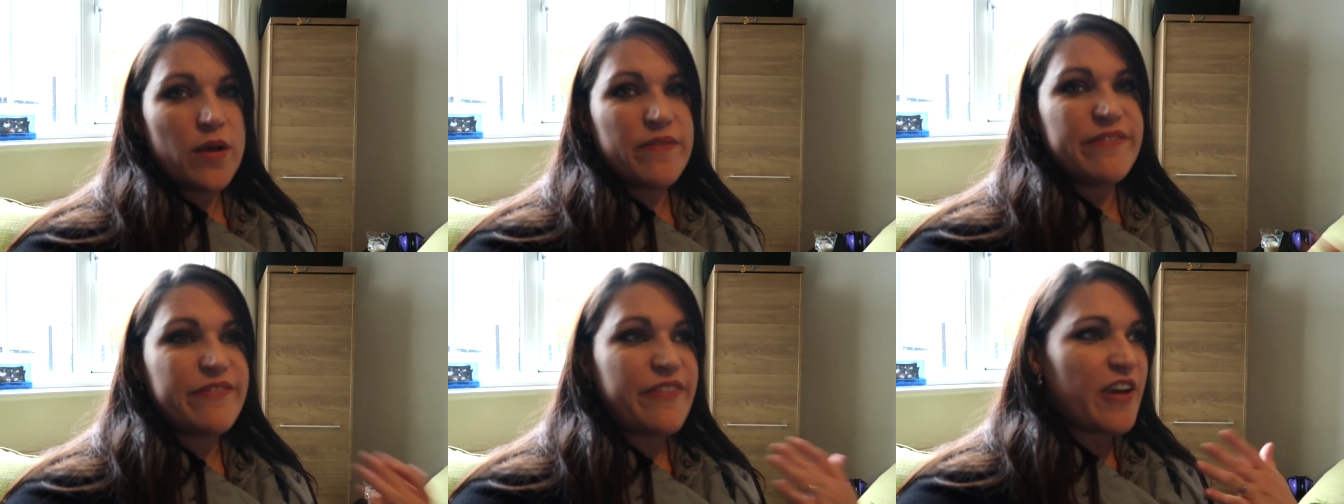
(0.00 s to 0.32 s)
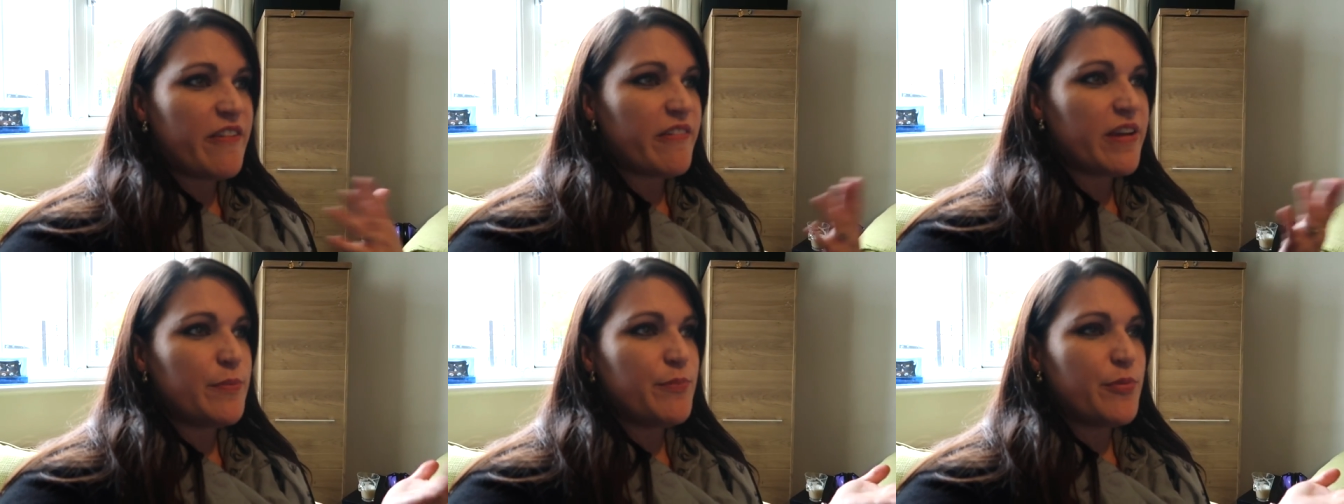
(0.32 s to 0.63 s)
I'm
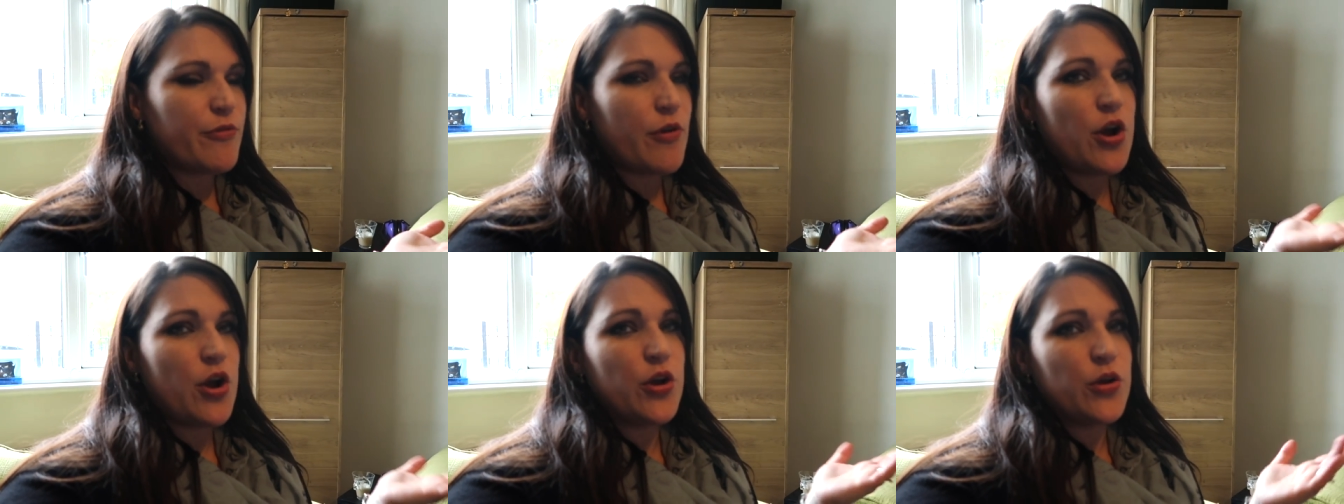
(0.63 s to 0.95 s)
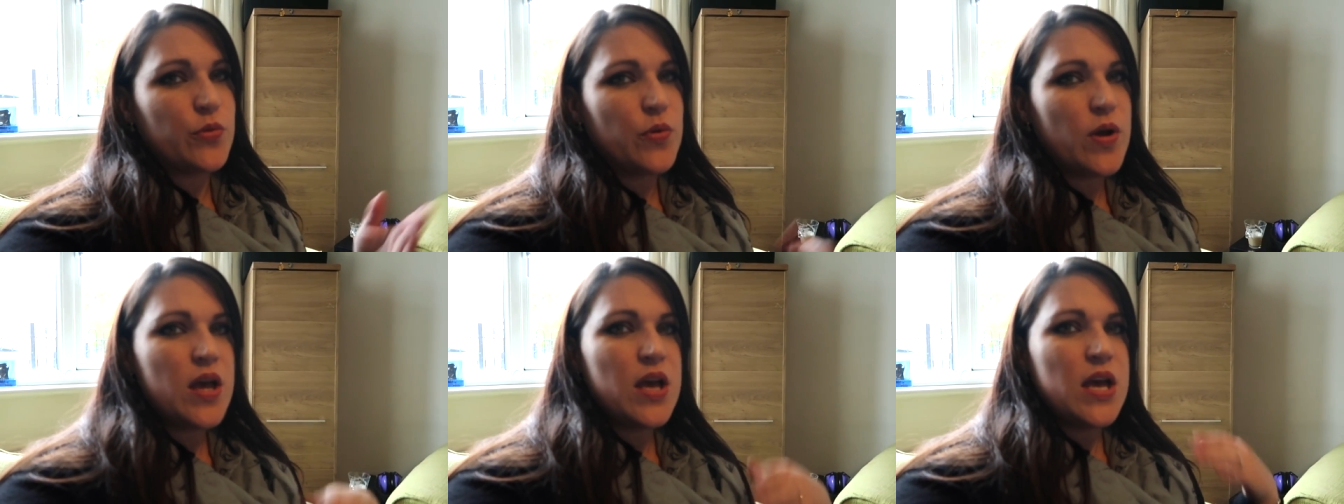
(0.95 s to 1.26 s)
very
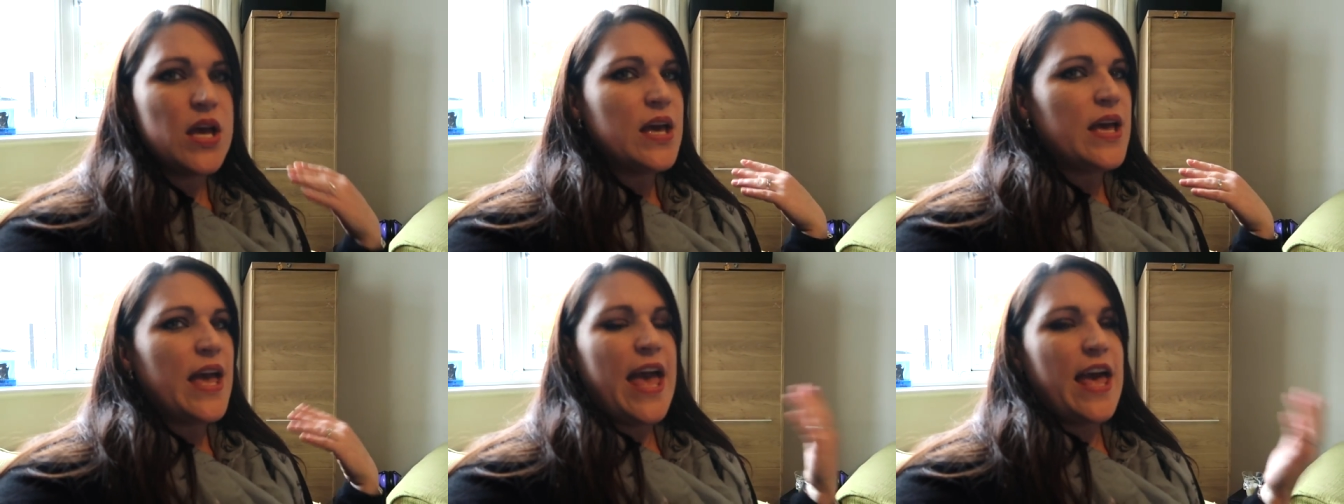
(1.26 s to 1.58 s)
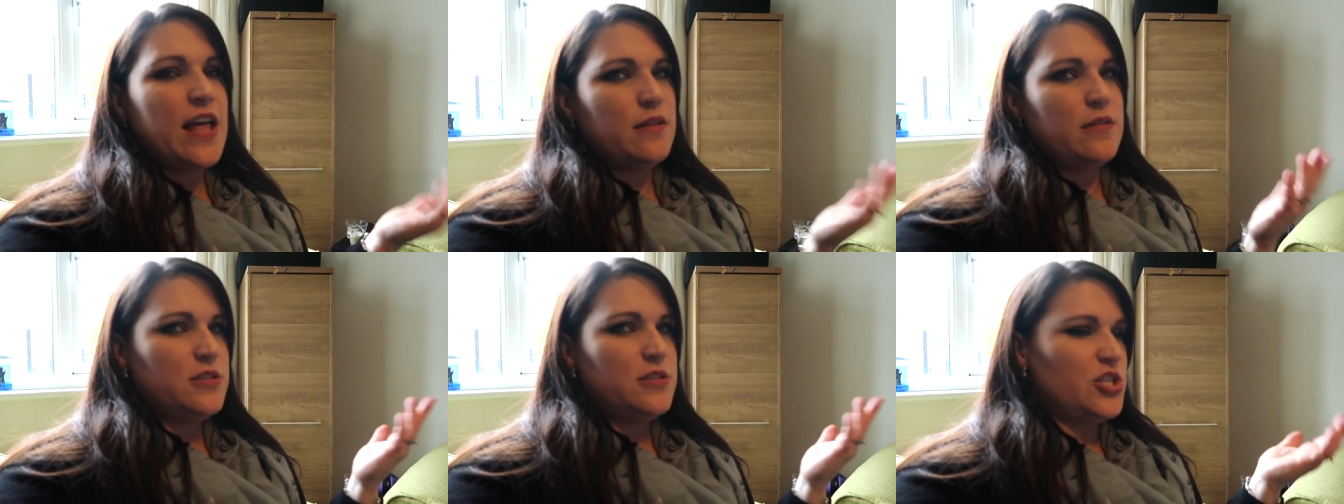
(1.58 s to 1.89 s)
pro
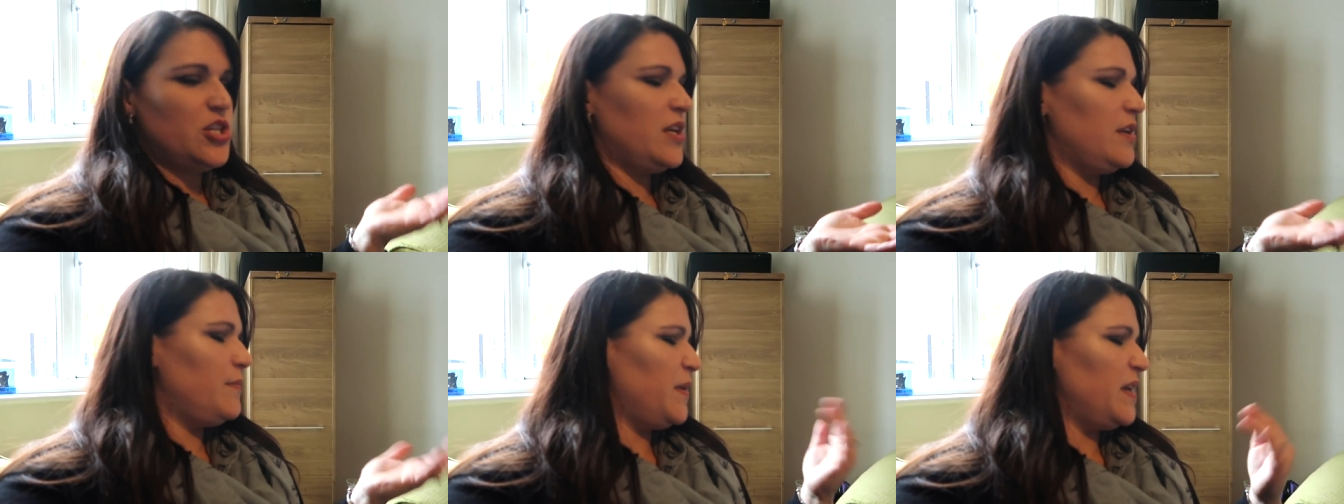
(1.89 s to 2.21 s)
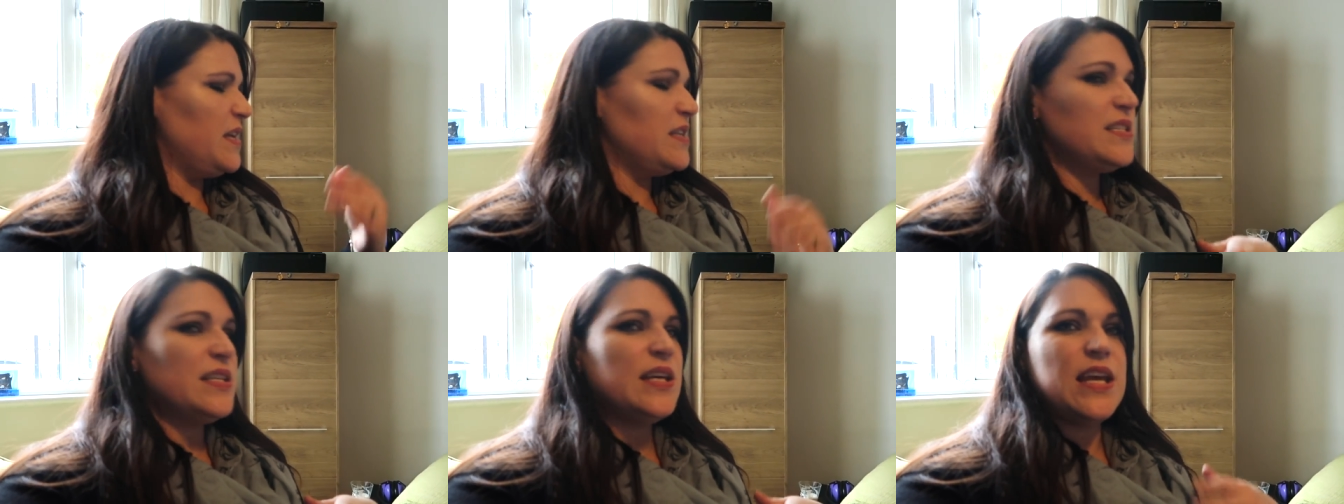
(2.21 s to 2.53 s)
L G
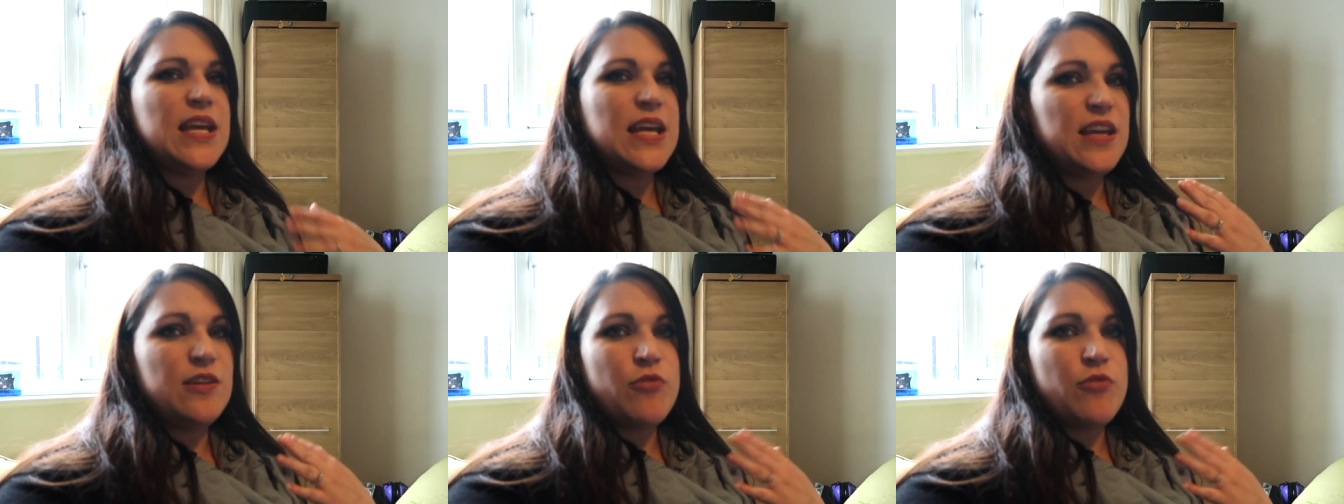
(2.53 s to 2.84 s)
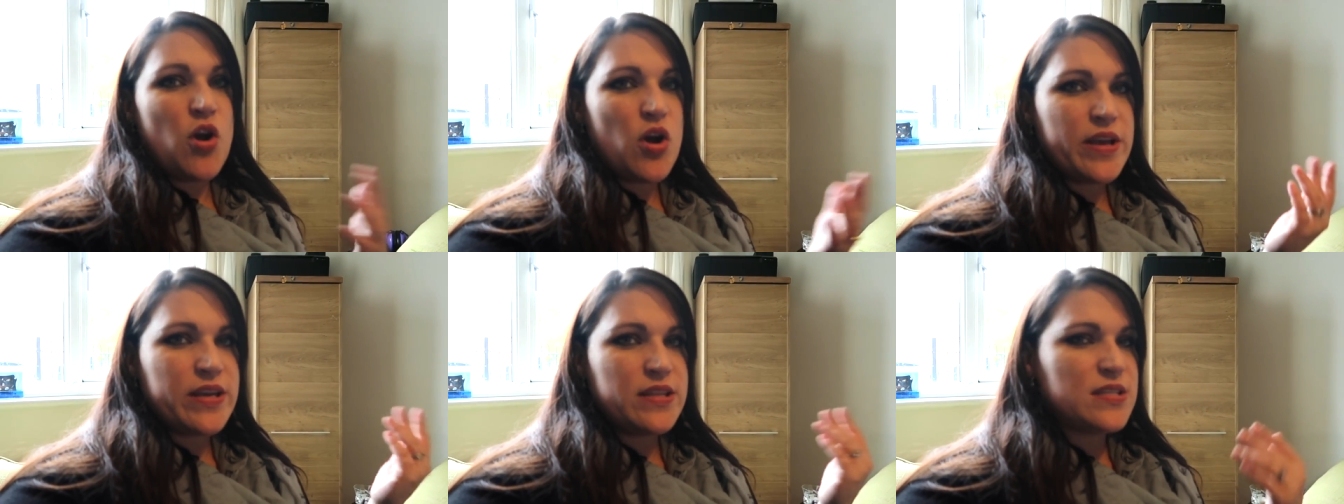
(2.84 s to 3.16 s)
B T
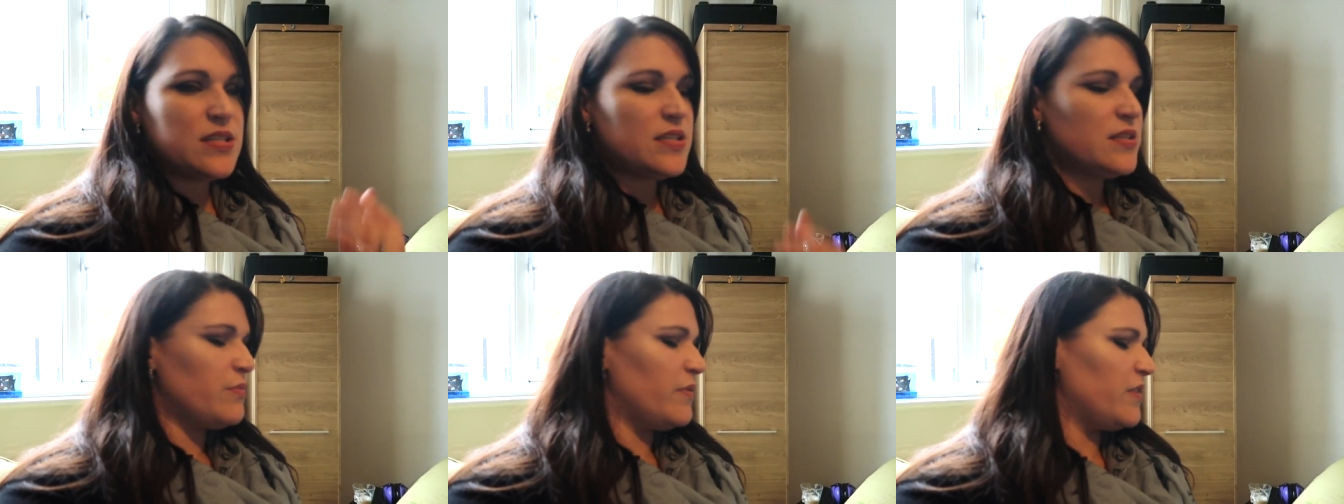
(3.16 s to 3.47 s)
rights,